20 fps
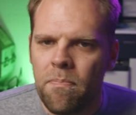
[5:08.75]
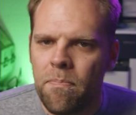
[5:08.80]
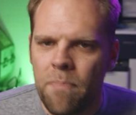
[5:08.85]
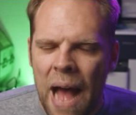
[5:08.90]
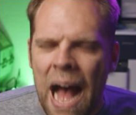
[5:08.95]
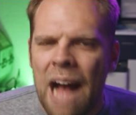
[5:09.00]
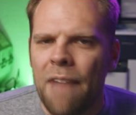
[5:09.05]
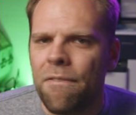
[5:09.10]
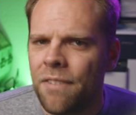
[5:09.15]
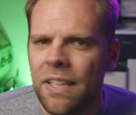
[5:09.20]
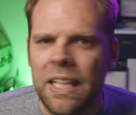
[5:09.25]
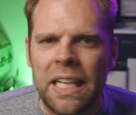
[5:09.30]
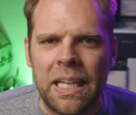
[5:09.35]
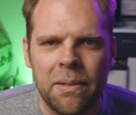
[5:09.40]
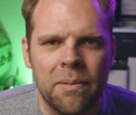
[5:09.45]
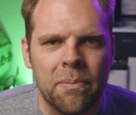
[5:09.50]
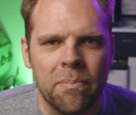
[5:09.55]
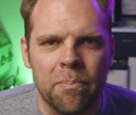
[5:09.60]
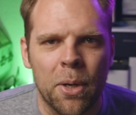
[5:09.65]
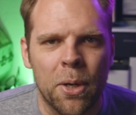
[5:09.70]

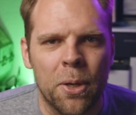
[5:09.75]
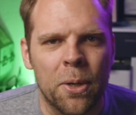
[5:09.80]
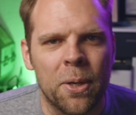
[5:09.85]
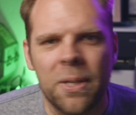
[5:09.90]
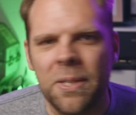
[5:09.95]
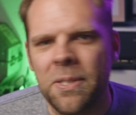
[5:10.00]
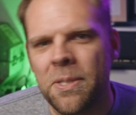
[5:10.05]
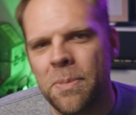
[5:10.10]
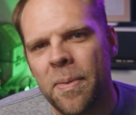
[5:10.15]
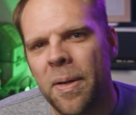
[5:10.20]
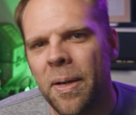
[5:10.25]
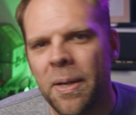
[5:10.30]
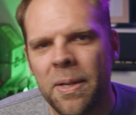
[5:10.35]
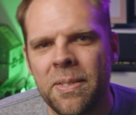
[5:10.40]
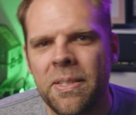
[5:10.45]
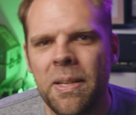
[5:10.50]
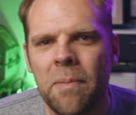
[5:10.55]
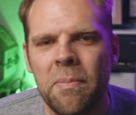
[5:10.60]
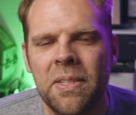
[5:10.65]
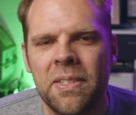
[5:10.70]
baffling murder
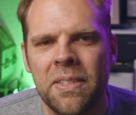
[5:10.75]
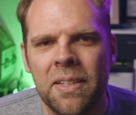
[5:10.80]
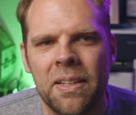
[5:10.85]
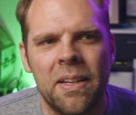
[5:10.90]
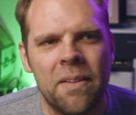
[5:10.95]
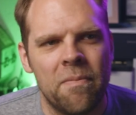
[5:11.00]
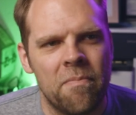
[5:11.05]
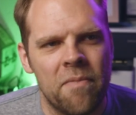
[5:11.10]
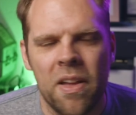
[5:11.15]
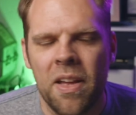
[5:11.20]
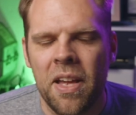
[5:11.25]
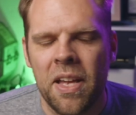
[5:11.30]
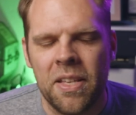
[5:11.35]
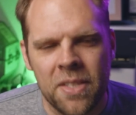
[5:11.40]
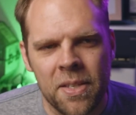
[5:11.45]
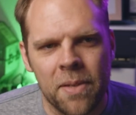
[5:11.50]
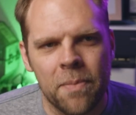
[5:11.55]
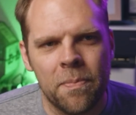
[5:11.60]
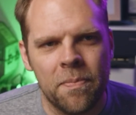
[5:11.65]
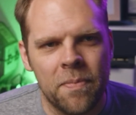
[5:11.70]
conspiracy. I'm just, uh,
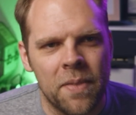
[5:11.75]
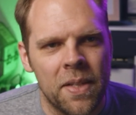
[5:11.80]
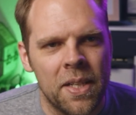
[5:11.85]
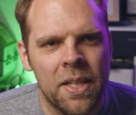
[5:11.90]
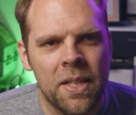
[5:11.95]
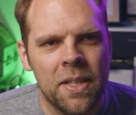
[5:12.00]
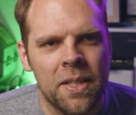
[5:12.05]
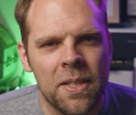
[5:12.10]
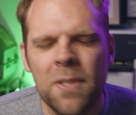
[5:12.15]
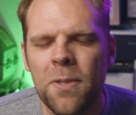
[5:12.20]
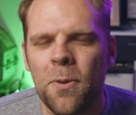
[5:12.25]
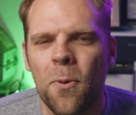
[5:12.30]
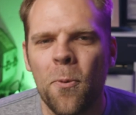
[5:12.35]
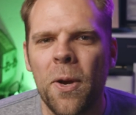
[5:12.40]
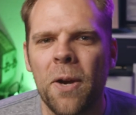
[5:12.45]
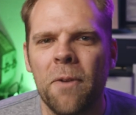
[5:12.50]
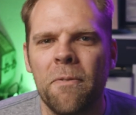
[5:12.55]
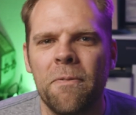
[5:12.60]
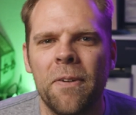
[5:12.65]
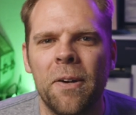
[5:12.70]
it's a, this is a
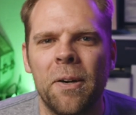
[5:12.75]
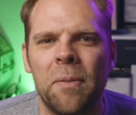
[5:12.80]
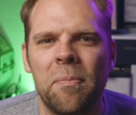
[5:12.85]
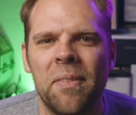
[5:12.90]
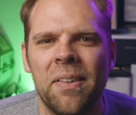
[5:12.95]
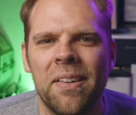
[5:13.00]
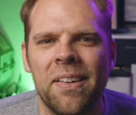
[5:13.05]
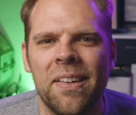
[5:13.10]
weird film.